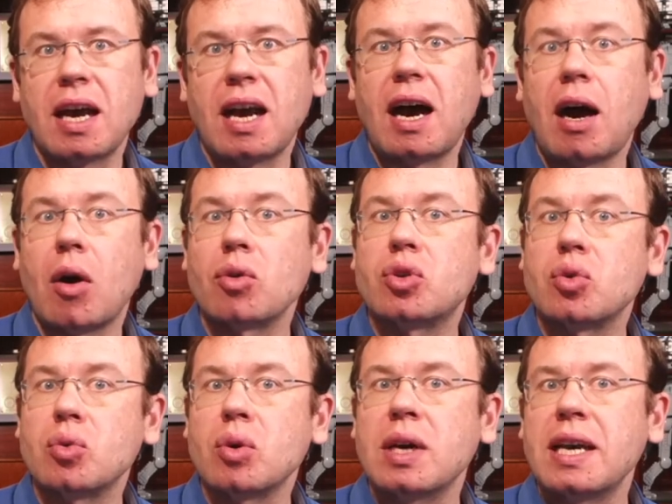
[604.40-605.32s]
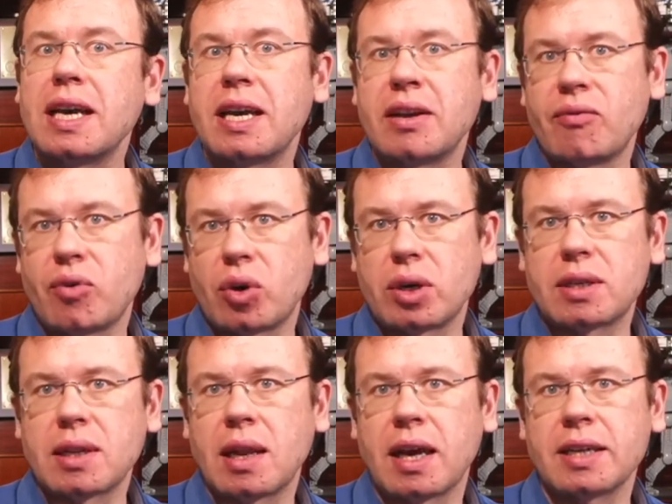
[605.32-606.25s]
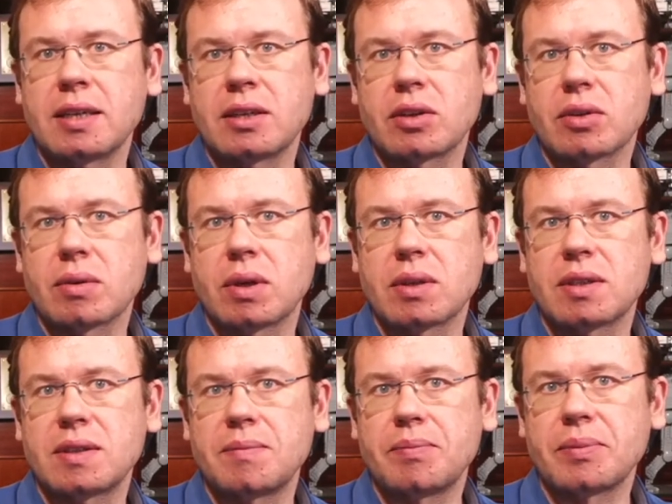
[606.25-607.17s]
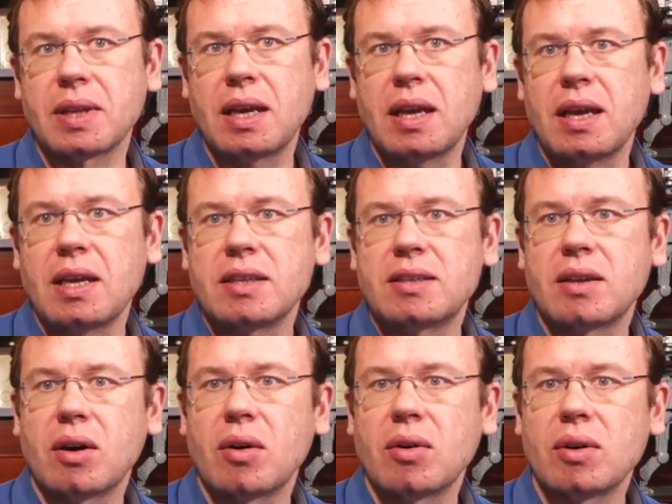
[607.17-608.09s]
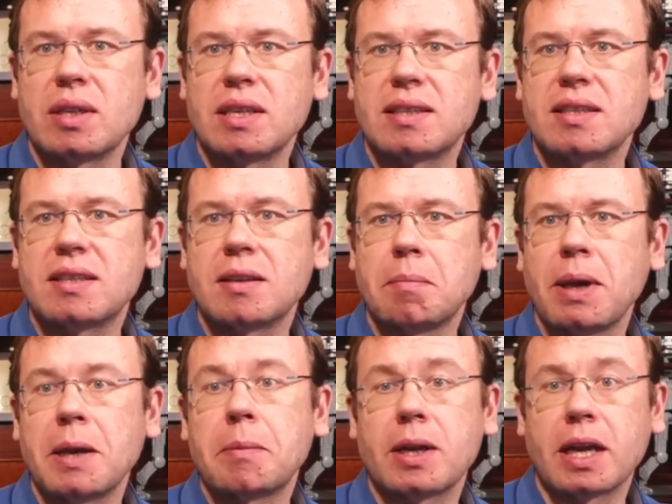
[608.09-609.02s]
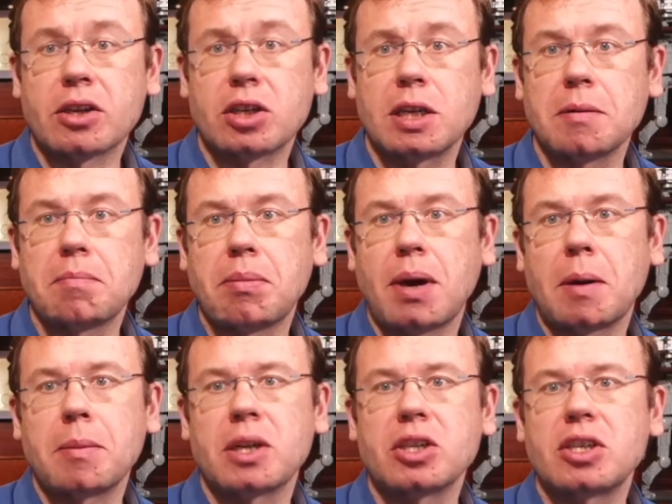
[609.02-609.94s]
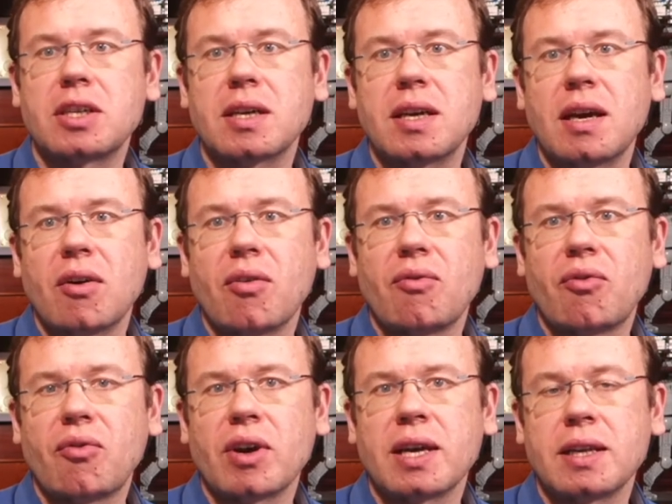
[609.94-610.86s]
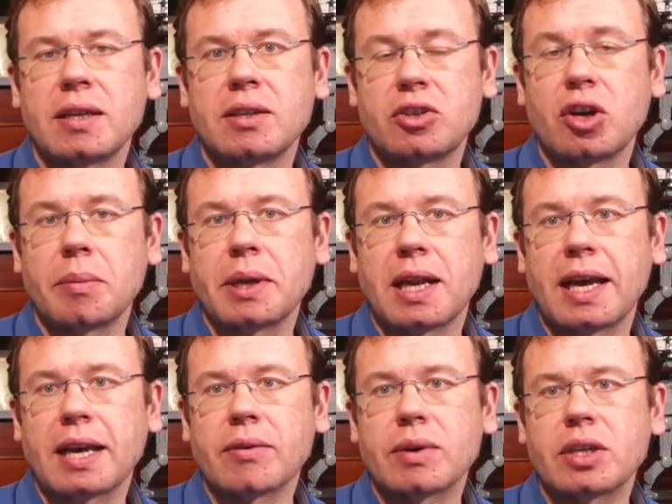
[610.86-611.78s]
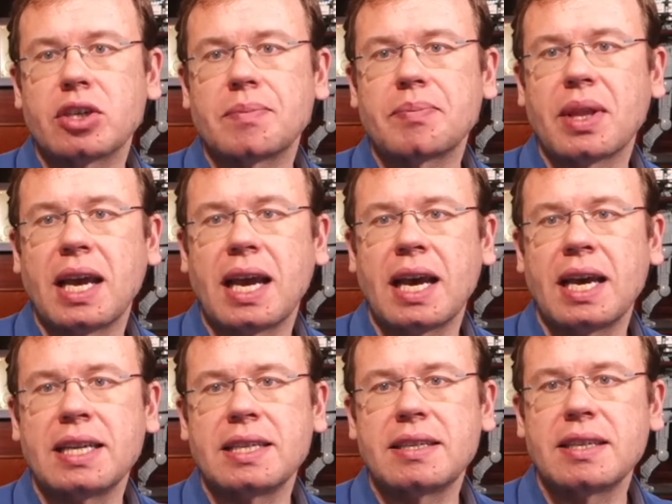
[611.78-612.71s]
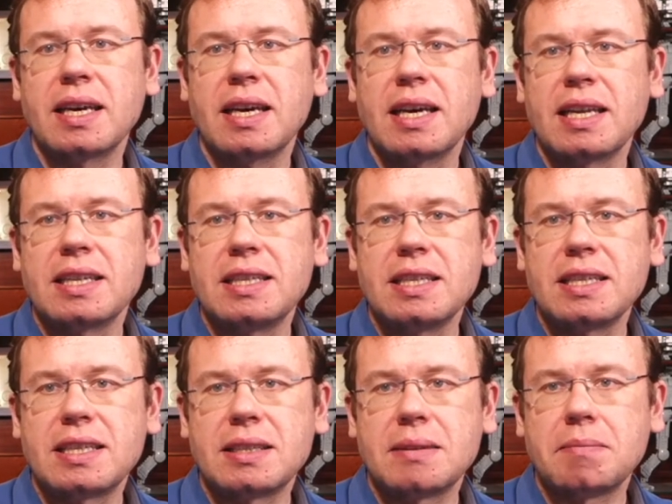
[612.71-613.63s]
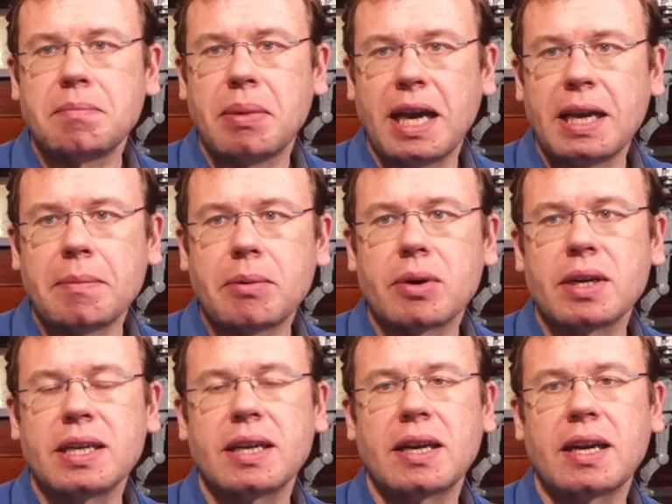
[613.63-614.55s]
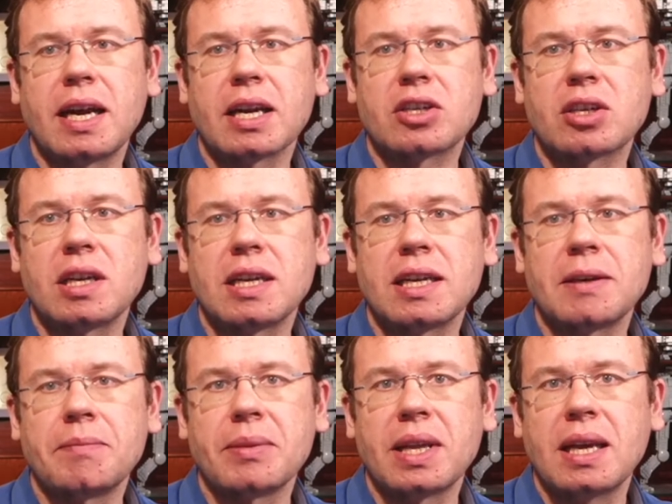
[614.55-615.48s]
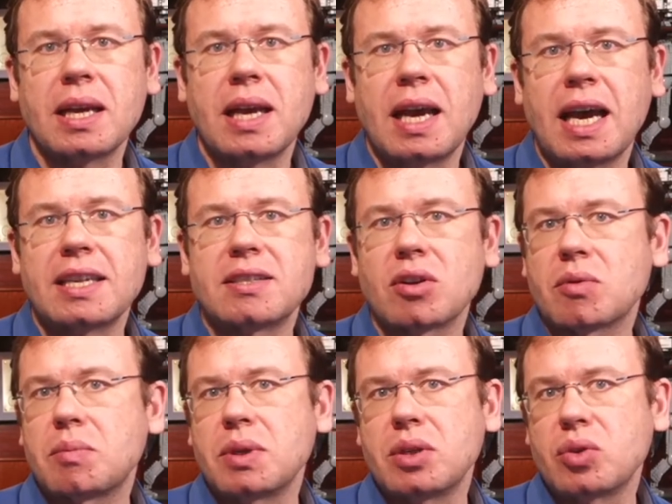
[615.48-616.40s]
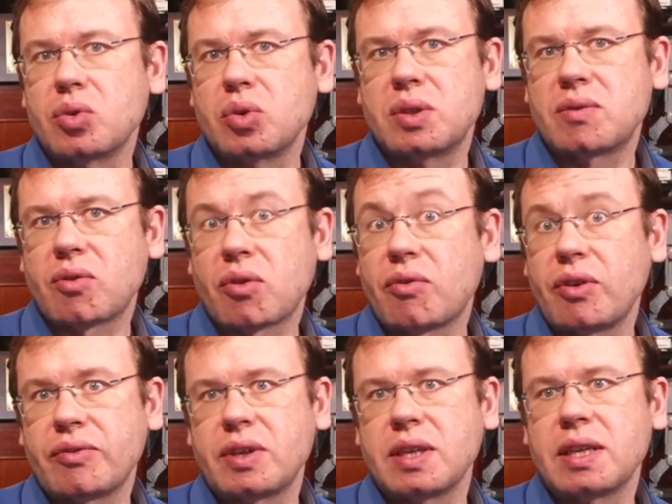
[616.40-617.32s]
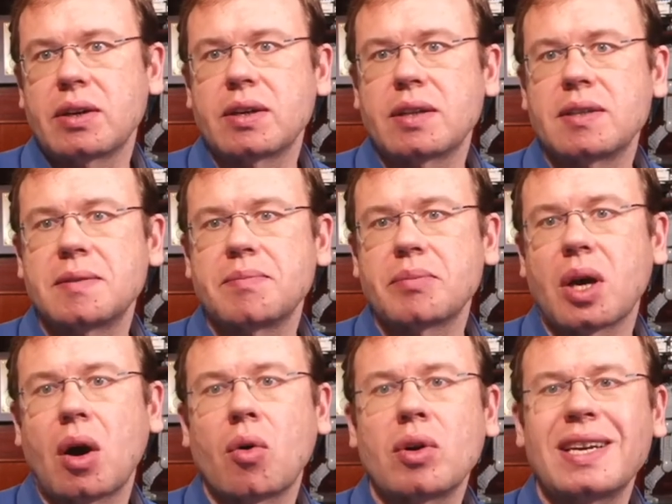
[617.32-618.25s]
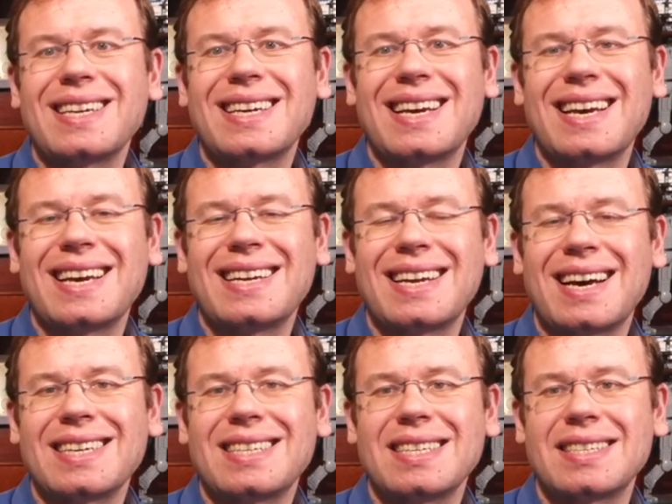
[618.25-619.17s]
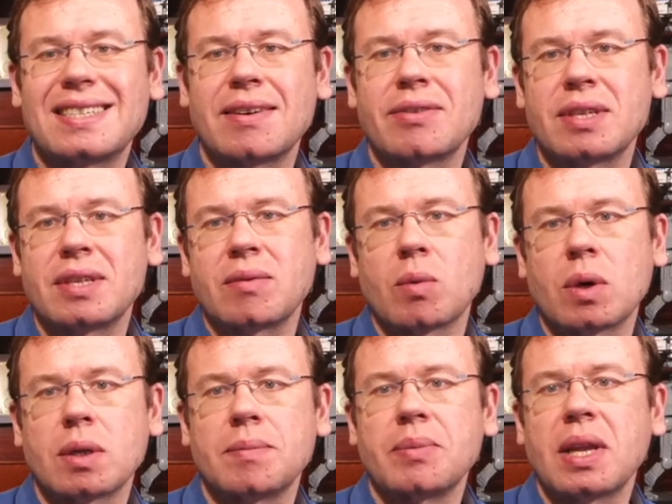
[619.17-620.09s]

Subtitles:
how to invert the line integrals. So this is a paper actually published in German language, and this paper here actually has not been used for 50 years. Only in 1971